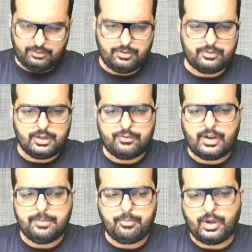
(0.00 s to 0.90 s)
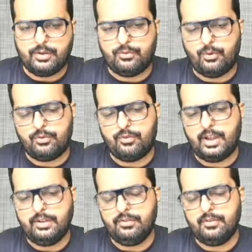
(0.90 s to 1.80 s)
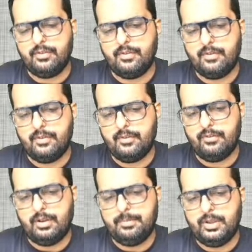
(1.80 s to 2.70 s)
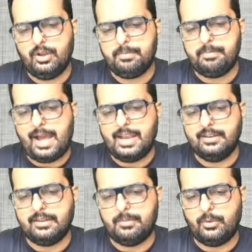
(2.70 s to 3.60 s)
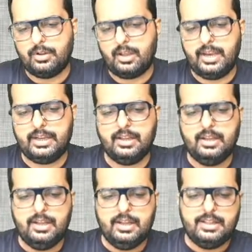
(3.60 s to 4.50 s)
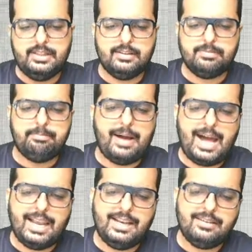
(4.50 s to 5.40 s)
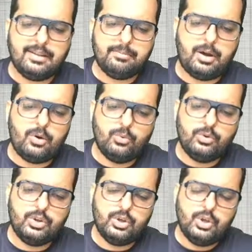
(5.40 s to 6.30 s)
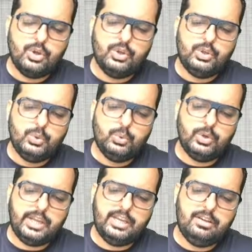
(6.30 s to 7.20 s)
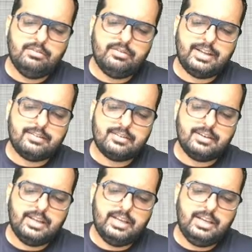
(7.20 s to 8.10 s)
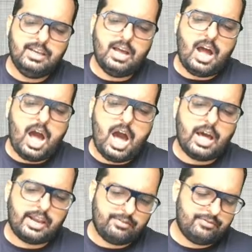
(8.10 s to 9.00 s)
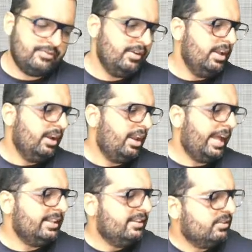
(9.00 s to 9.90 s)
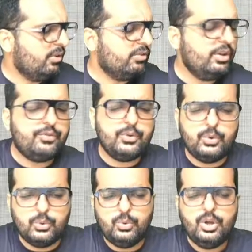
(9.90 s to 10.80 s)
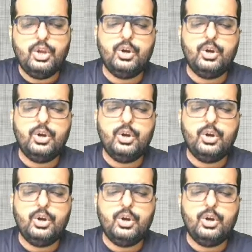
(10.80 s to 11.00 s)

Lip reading: is 55.45 will be your balance amount, correct? This balance amount you invest in RF. Like this also if you do,